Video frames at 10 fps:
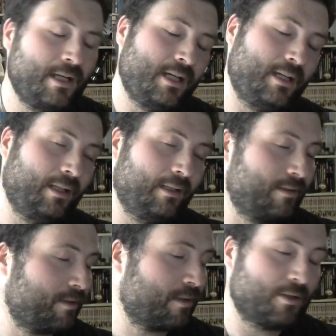
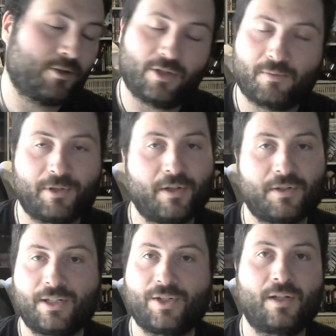It's just one of those
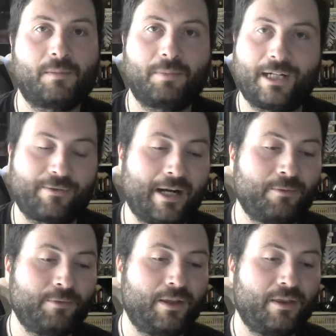things that you have to play around with.